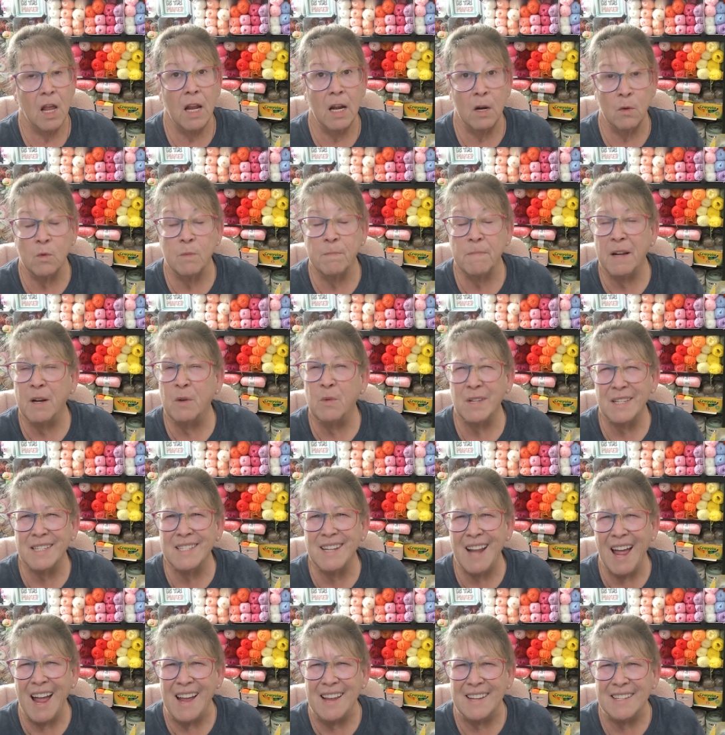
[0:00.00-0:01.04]
you know, but it was
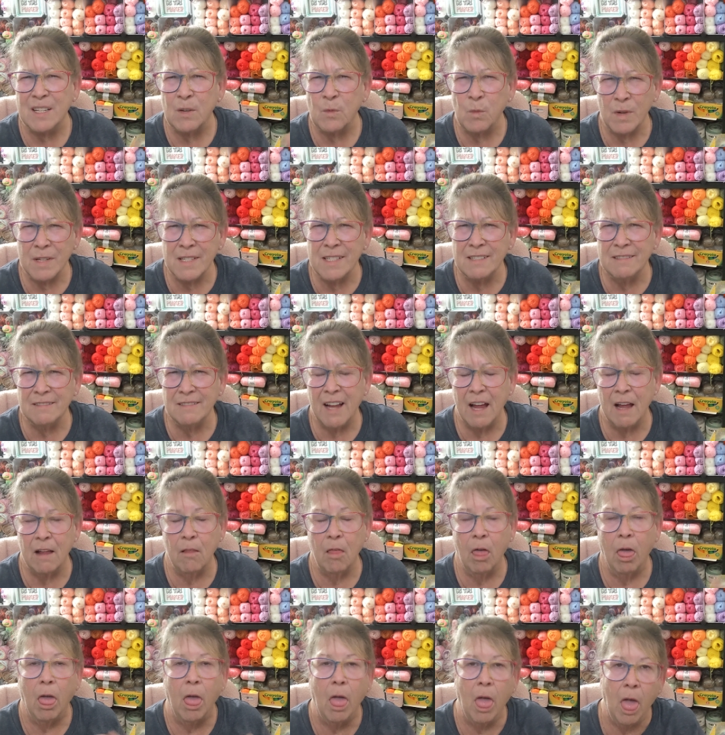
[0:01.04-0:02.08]
nice. It wasn't like,
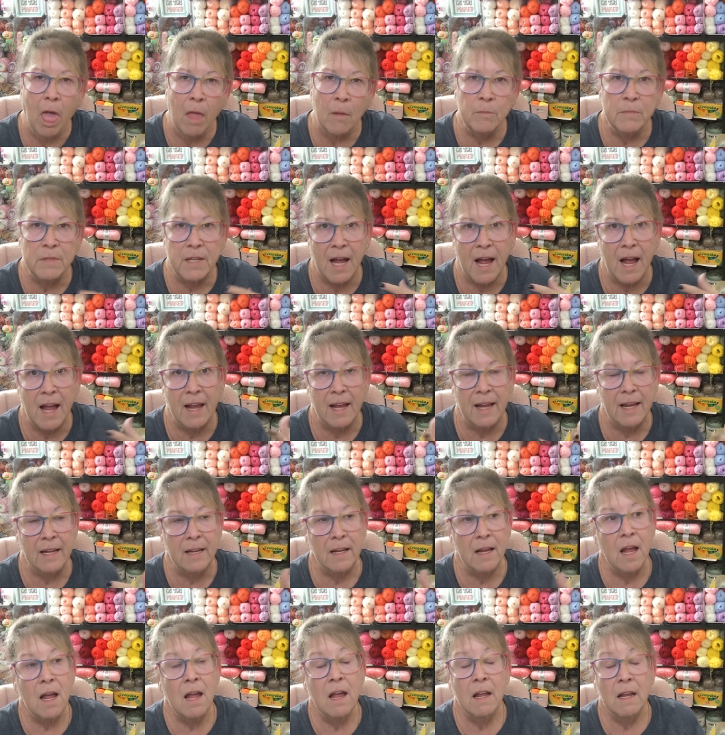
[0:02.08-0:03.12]
I'm
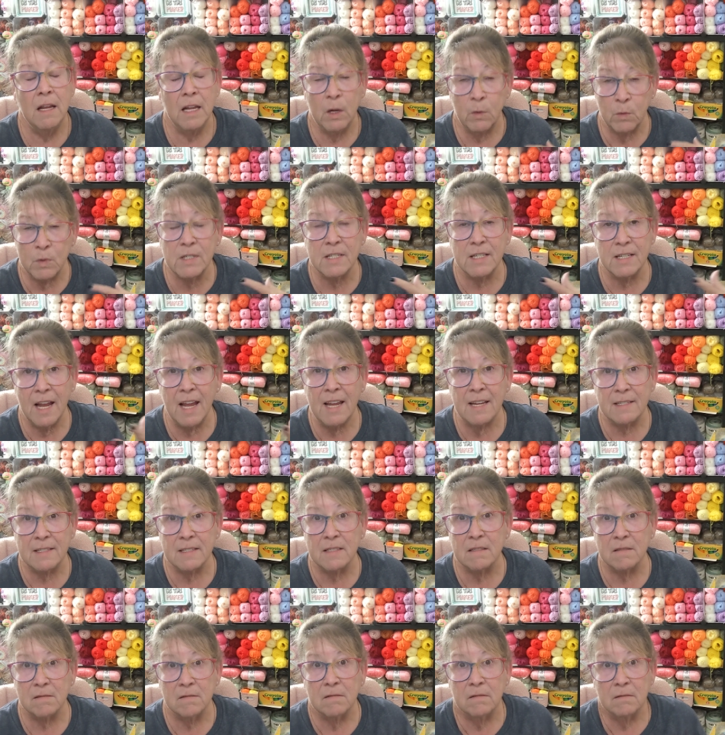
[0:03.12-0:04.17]
dying. It was a
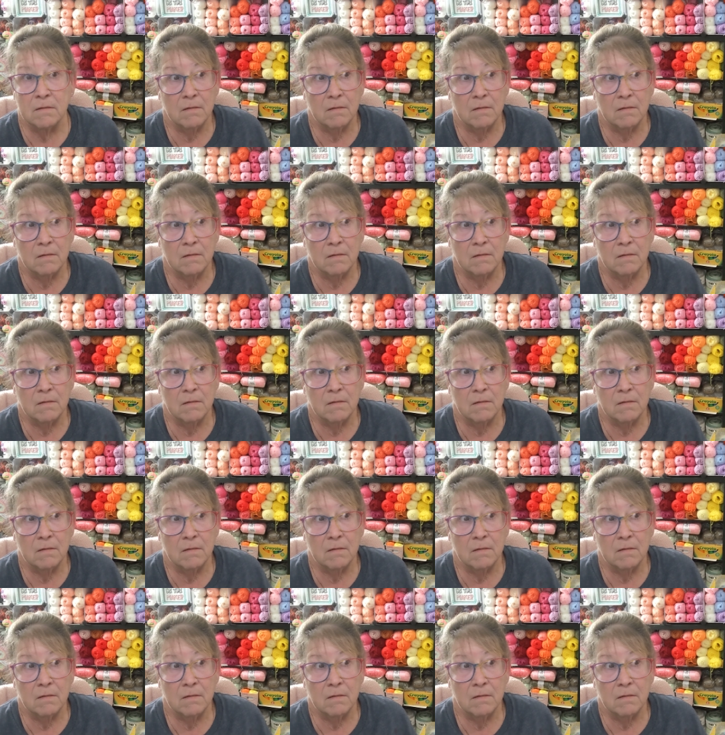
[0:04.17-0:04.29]
nice,